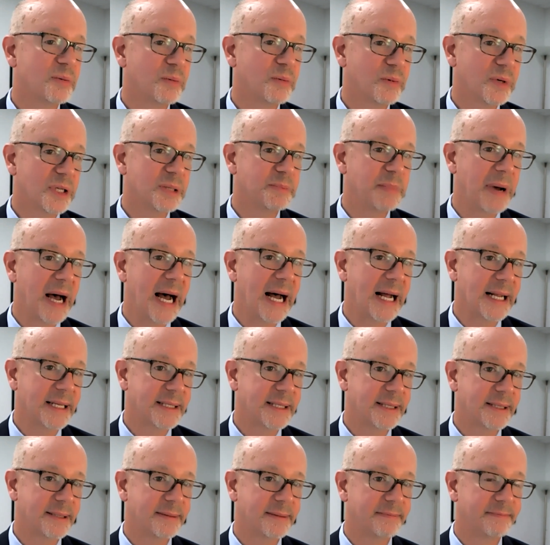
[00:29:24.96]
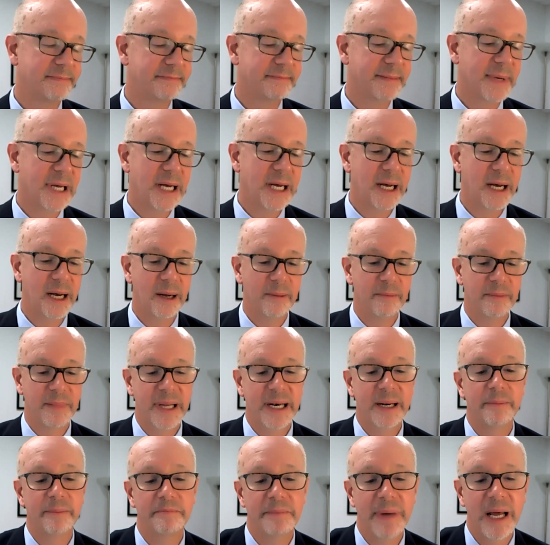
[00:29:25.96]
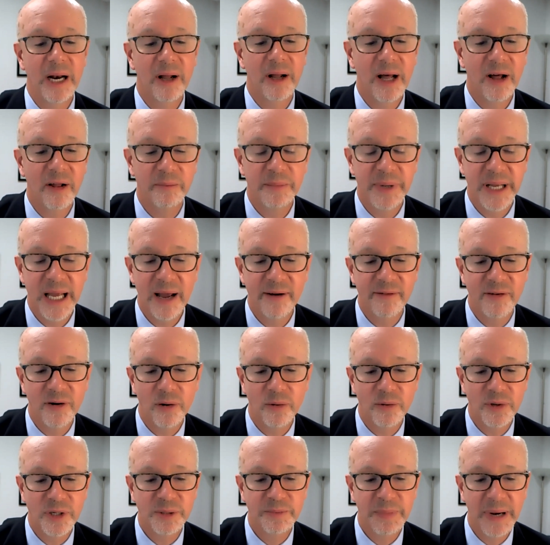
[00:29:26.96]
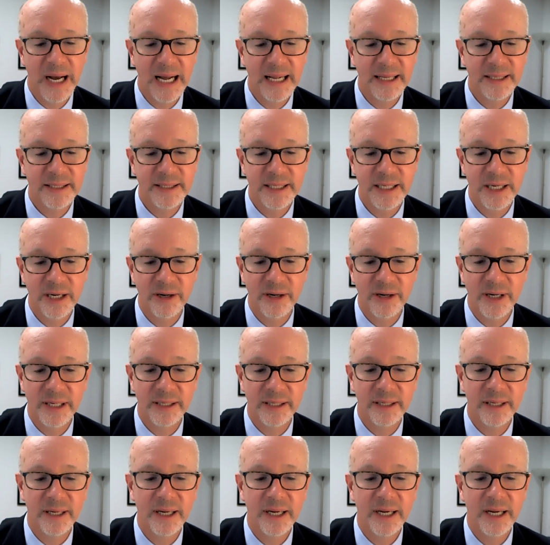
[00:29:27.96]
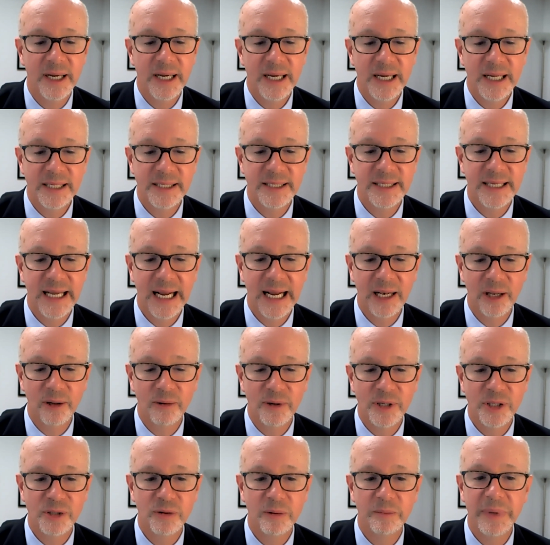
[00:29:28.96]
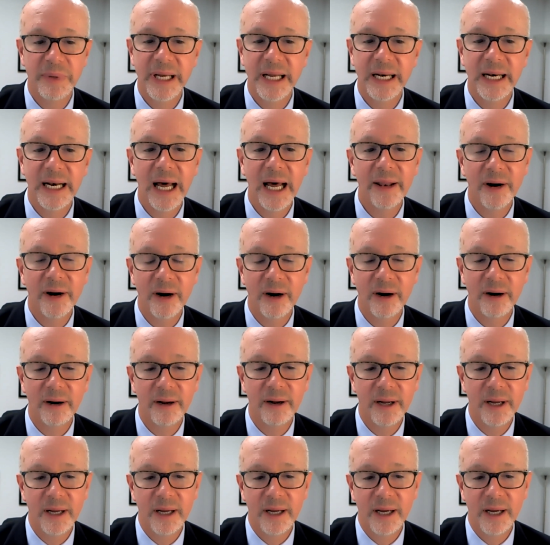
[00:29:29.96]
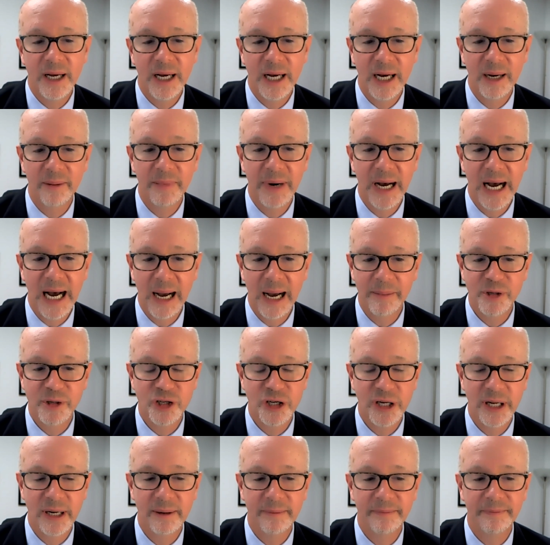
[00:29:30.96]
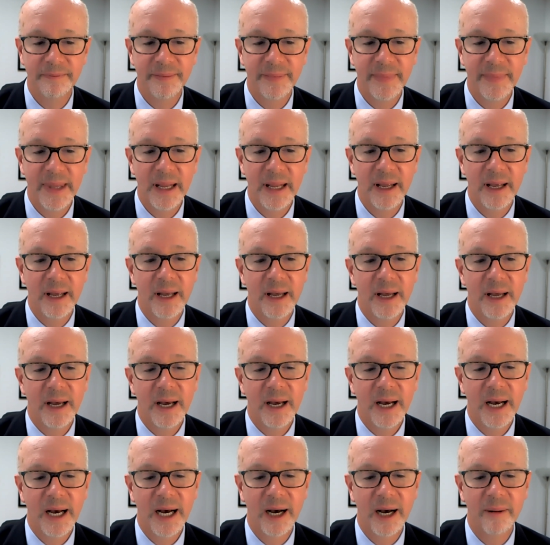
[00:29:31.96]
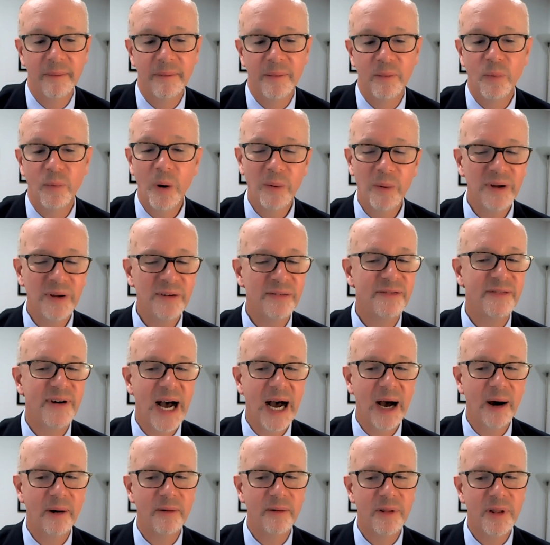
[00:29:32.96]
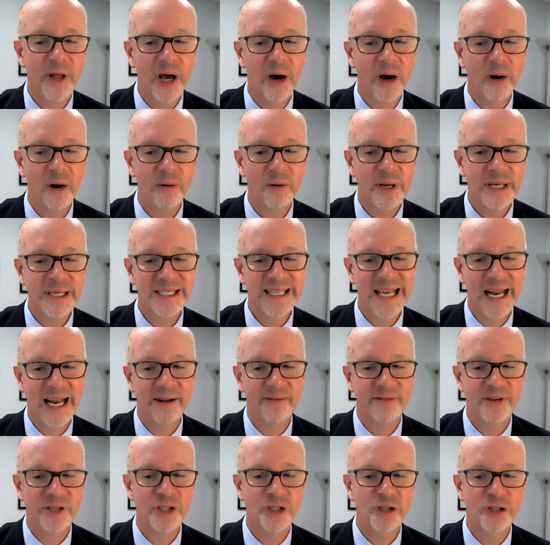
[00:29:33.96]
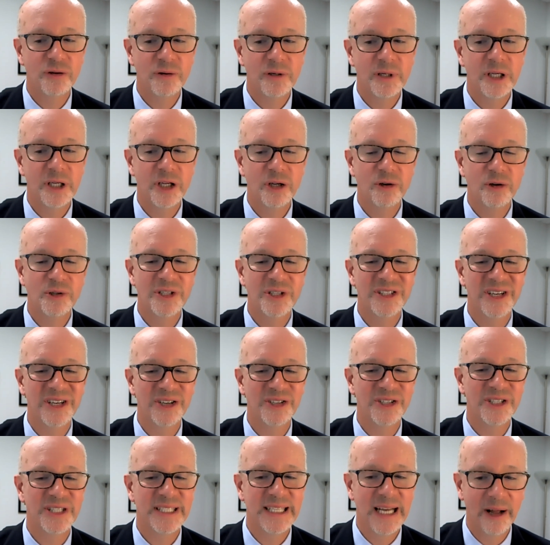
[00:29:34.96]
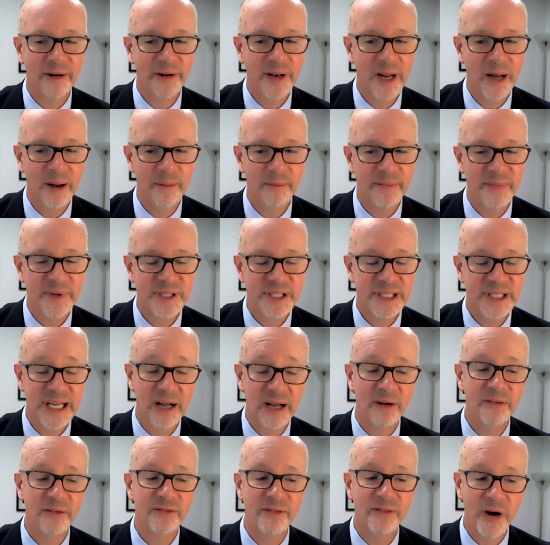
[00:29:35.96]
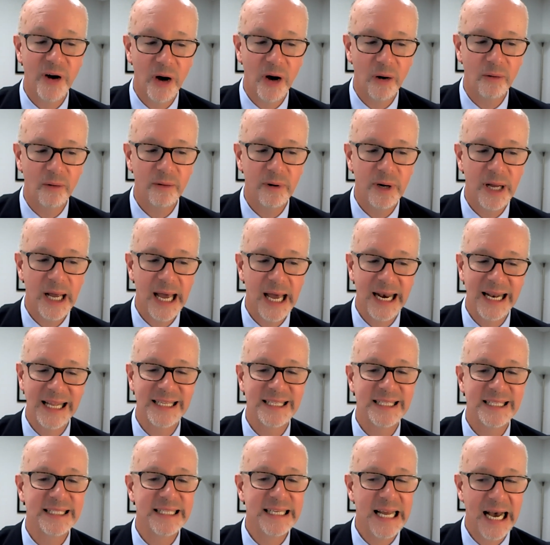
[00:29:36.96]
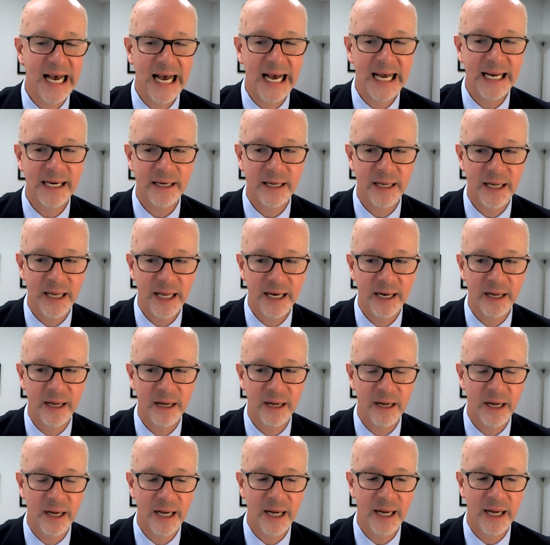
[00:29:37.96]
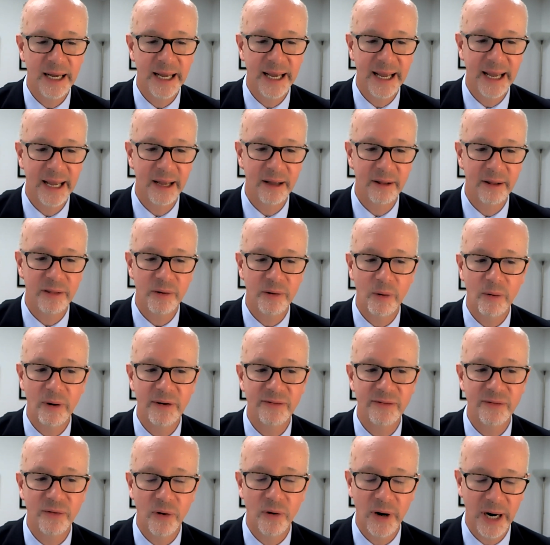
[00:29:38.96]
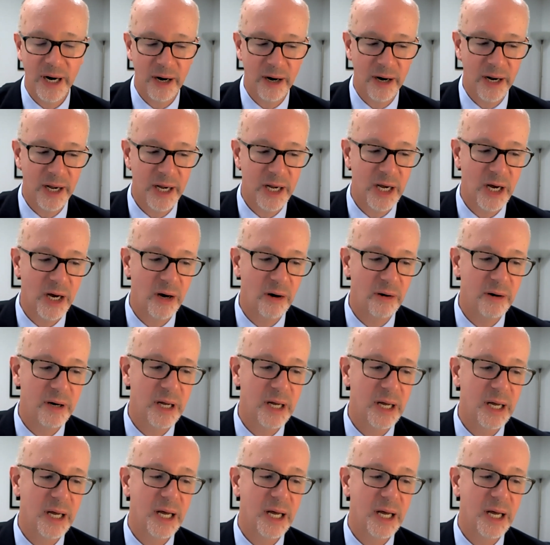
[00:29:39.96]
response. Mental health behavioral response here in St. Louis would be another option. What we found, though, is that if a student uses their cell phone and it's not a 314 area code,